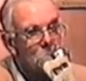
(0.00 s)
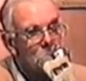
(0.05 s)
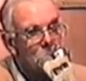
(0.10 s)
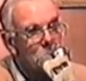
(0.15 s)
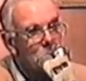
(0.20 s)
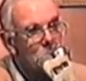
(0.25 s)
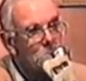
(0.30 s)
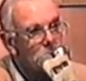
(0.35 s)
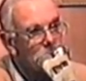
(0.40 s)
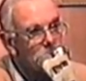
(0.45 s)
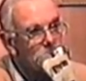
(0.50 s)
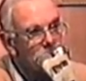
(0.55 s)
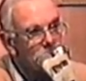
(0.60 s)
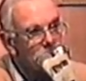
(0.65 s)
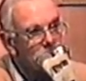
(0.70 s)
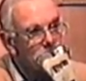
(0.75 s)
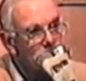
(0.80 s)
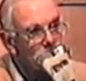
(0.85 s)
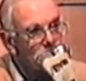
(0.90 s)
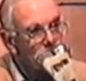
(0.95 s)
So don't be
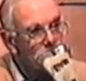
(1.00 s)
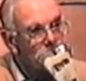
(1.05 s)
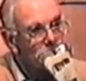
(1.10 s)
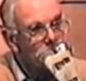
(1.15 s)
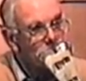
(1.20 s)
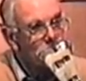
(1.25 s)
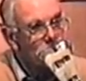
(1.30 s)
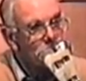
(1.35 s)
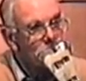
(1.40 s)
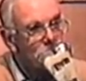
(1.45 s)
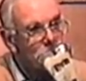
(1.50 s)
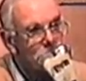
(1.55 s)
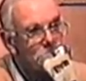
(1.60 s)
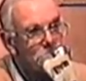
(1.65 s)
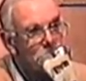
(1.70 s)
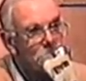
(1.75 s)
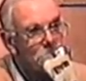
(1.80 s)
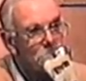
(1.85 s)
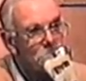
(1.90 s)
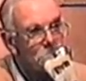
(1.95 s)
disappointed that the
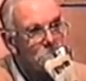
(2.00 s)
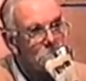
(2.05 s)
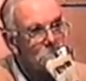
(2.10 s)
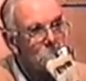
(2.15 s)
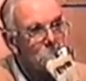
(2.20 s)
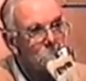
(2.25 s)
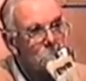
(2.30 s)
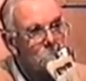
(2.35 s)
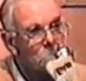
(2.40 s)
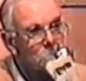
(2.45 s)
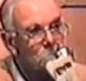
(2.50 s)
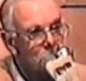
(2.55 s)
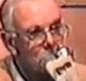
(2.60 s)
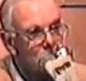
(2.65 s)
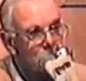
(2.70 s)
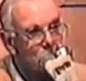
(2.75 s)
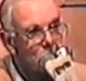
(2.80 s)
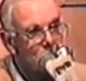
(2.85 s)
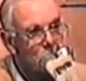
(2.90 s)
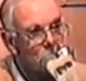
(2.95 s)
first attempt with
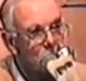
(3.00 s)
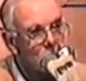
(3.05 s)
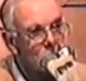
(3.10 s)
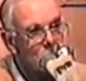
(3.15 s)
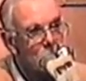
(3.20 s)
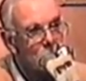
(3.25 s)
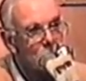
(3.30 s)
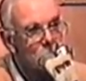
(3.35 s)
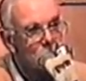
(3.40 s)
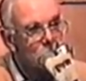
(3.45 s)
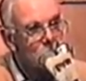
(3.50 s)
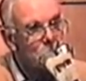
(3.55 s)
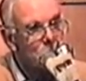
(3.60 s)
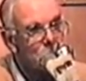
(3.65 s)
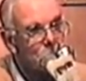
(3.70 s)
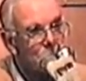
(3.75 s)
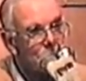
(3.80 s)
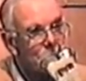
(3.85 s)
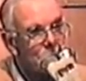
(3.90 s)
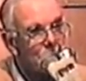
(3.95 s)
this motor car
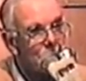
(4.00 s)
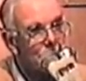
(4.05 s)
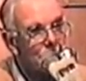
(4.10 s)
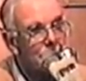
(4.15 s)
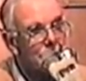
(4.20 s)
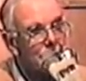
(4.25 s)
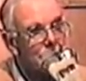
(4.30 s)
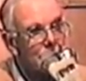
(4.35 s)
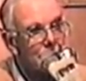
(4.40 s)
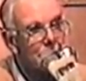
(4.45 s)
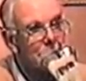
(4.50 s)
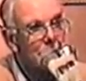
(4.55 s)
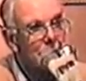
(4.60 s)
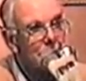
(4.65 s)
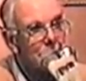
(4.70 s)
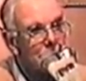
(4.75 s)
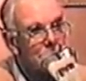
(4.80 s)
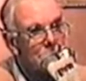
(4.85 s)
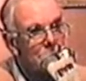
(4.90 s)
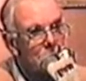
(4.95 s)
wasn't successful.
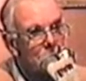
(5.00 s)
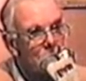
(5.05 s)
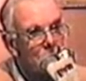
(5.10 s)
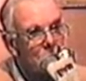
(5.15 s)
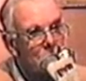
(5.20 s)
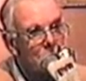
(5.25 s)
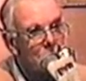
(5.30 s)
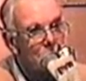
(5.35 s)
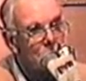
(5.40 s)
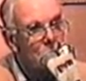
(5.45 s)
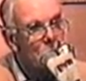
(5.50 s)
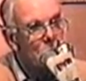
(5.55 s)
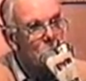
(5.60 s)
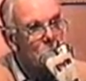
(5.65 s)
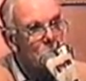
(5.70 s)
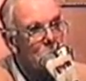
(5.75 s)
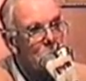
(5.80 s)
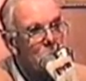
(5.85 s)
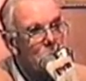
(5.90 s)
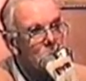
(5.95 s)
There will no doubt be other
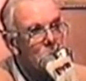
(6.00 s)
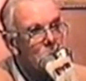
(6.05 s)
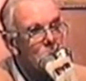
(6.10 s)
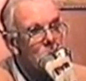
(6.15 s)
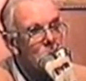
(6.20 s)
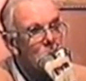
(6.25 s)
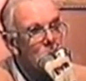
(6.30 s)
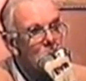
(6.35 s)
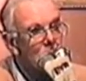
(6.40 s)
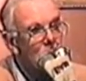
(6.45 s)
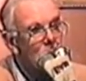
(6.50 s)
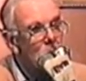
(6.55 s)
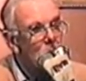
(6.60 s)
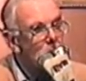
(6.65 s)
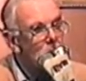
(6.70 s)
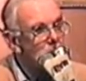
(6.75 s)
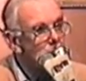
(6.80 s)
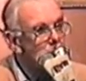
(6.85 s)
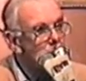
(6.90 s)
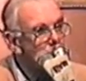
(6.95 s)
times, and
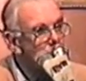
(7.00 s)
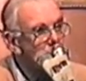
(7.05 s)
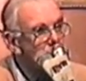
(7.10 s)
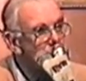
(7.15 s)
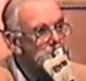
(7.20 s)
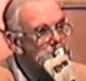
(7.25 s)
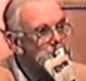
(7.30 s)
I'm sure we